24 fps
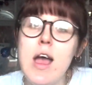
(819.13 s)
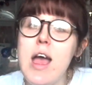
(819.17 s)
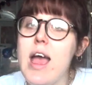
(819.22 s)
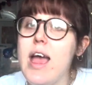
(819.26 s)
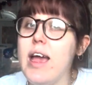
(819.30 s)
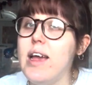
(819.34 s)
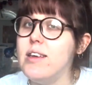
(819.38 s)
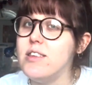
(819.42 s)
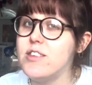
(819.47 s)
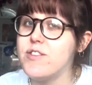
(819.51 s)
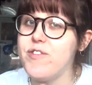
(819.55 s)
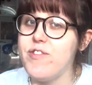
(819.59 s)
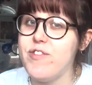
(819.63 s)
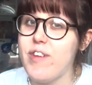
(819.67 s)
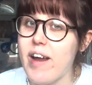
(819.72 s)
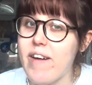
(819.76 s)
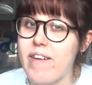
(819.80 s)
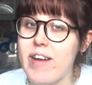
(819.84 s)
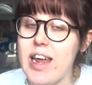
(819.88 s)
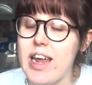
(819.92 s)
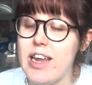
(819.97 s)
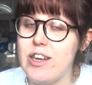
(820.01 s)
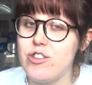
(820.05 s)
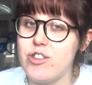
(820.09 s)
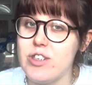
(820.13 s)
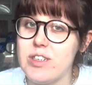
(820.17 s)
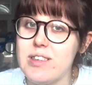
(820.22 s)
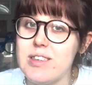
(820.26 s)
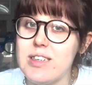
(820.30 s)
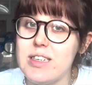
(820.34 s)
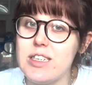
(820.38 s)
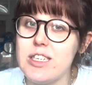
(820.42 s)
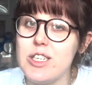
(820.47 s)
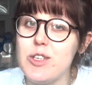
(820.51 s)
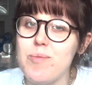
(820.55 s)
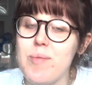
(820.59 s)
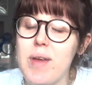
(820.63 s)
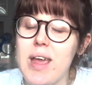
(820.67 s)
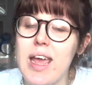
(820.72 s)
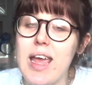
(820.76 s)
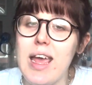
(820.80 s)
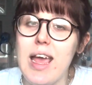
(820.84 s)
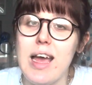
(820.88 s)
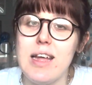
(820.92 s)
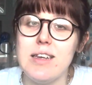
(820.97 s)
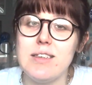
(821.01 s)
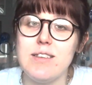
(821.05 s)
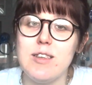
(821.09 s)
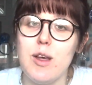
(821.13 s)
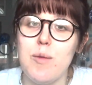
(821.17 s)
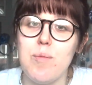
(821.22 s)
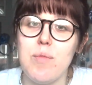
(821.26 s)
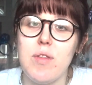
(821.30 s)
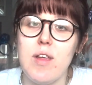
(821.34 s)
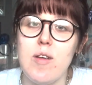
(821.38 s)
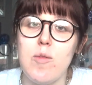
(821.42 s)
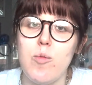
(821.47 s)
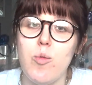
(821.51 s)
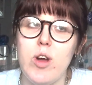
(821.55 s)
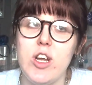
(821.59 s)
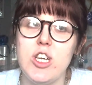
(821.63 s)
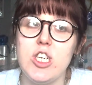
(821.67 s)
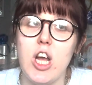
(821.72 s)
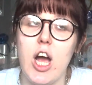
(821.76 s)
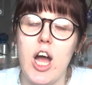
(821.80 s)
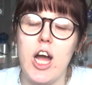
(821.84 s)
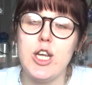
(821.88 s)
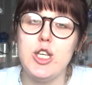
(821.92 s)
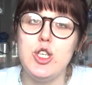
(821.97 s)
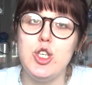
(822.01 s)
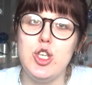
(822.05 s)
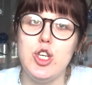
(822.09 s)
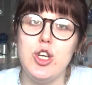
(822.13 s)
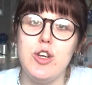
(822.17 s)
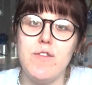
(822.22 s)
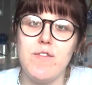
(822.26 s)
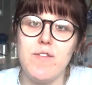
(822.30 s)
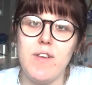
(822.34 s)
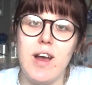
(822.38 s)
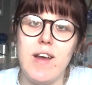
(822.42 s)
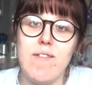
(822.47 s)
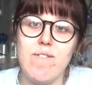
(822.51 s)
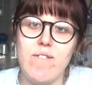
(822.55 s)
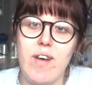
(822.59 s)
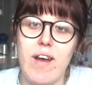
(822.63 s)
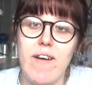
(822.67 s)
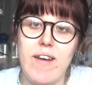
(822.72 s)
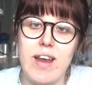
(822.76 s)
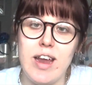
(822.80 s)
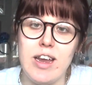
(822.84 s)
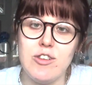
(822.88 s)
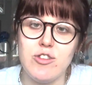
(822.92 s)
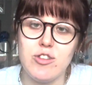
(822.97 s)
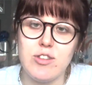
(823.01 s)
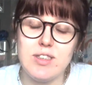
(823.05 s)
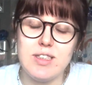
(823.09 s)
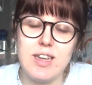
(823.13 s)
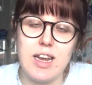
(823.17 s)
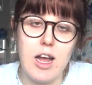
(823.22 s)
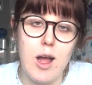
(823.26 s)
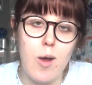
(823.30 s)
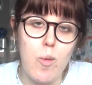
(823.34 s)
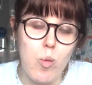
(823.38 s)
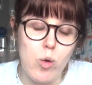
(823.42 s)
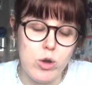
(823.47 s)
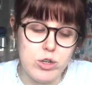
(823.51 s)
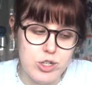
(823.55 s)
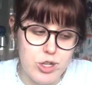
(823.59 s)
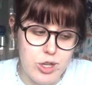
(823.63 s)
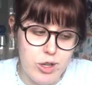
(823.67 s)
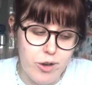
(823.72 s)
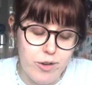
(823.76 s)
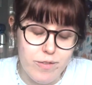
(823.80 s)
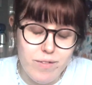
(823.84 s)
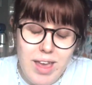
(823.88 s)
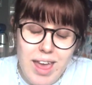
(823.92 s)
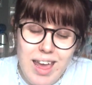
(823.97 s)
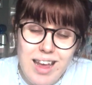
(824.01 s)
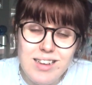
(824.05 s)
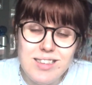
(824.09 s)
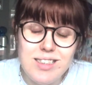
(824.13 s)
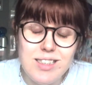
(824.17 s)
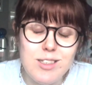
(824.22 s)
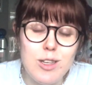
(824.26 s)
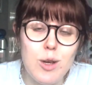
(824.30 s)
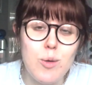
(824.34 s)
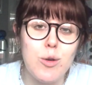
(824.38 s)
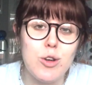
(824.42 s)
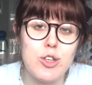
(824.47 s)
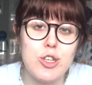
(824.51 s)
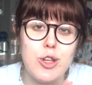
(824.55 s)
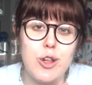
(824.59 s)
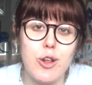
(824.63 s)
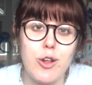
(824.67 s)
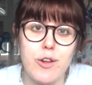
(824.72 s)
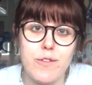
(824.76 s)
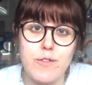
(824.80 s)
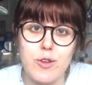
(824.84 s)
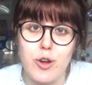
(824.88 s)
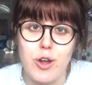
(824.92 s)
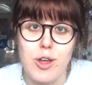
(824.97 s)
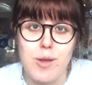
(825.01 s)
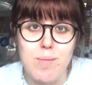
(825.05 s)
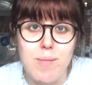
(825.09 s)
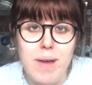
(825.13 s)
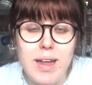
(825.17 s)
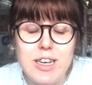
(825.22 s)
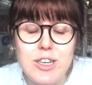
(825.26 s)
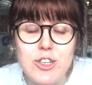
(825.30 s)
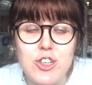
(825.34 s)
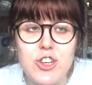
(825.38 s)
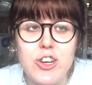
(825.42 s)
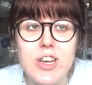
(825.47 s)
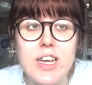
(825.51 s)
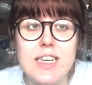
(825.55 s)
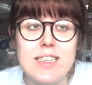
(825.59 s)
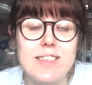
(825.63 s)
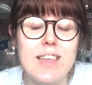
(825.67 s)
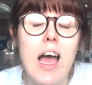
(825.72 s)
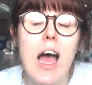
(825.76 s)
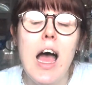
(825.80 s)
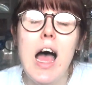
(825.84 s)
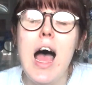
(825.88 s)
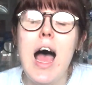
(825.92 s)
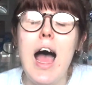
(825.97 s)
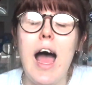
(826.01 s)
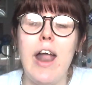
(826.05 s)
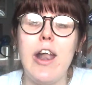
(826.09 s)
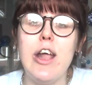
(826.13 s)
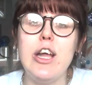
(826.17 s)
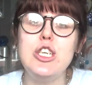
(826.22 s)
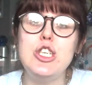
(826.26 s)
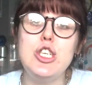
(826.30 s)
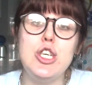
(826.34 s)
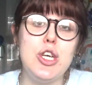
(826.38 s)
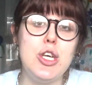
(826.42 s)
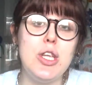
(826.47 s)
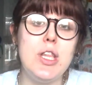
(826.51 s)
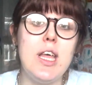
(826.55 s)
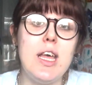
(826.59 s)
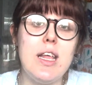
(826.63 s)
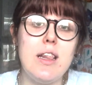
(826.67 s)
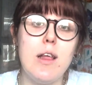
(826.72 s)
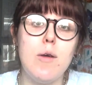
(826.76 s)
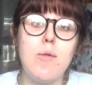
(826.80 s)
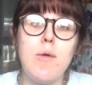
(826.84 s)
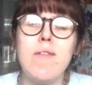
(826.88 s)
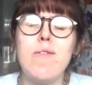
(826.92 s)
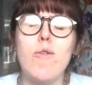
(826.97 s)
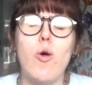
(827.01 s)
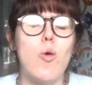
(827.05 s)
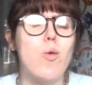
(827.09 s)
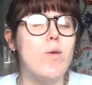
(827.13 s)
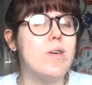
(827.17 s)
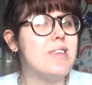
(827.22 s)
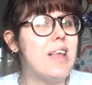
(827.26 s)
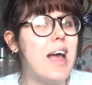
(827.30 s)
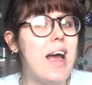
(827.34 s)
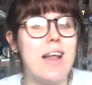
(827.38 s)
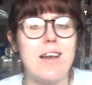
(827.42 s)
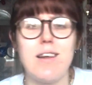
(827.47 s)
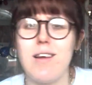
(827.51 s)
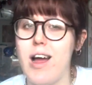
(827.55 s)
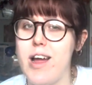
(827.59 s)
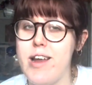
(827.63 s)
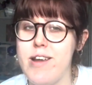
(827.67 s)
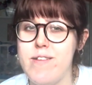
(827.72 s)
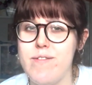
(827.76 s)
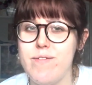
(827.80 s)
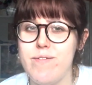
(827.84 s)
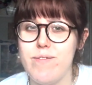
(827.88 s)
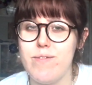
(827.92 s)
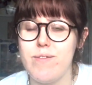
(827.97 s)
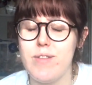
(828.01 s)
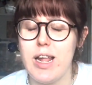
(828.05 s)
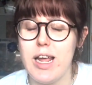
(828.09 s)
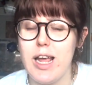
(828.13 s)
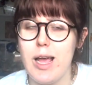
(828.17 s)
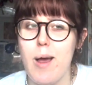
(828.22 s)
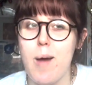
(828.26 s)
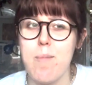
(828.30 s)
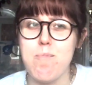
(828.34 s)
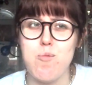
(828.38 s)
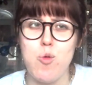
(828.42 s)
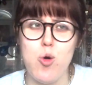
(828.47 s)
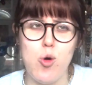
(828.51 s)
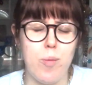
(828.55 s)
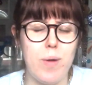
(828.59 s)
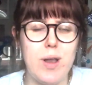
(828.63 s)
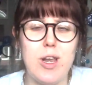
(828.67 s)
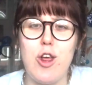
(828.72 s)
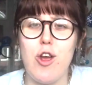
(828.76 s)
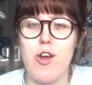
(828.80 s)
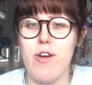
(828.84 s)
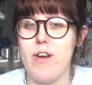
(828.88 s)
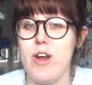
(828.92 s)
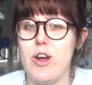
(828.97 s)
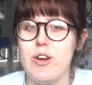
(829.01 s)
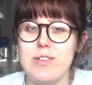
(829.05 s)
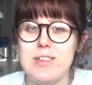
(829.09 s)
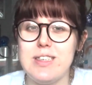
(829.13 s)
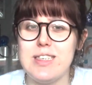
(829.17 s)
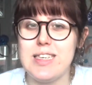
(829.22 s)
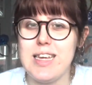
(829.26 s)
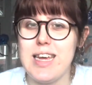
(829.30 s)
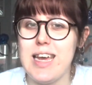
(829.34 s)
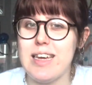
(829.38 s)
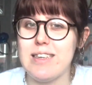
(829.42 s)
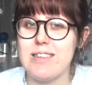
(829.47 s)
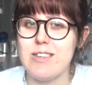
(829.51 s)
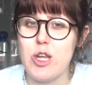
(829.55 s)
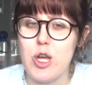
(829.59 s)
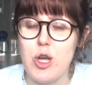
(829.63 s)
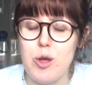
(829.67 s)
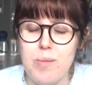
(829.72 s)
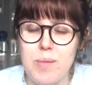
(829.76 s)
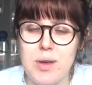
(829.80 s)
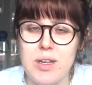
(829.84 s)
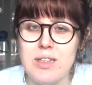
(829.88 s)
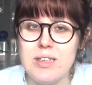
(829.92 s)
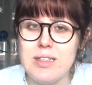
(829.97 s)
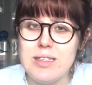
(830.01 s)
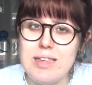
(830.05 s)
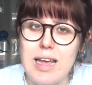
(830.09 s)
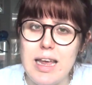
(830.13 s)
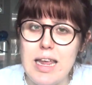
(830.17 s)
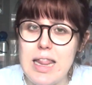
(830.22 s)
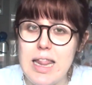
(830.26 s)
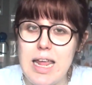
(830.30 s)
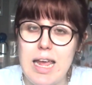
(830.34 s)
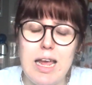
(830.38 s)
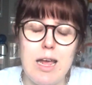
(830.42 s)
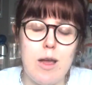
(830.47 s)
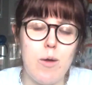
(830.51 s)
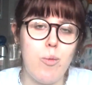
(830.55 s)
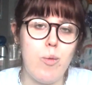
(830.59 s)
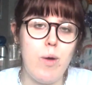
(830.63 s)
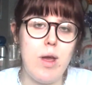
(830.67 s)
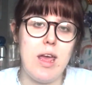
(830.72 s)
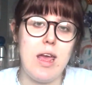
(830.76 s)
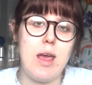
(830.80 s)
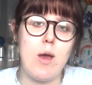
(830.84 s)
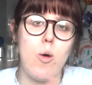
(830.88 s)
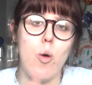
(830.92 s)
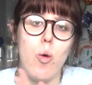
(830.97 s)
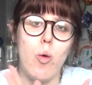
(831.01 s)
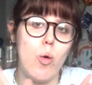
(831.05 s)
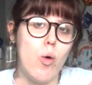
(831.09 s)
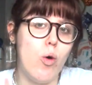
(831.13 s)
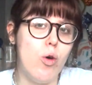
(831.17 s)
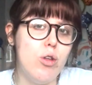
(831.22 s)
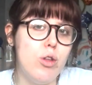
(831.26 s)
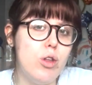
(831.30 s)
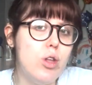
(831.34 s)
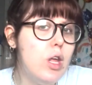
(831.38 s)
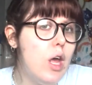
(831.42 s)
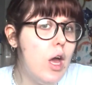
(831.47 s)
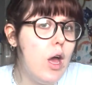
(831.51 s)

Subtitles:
is very interesting to me and something which I do find very interesting. I watch a lot of cases, I watch a lot of documentaries, and I do think that we've always had kind of a morbid curiosity as humans. I think we all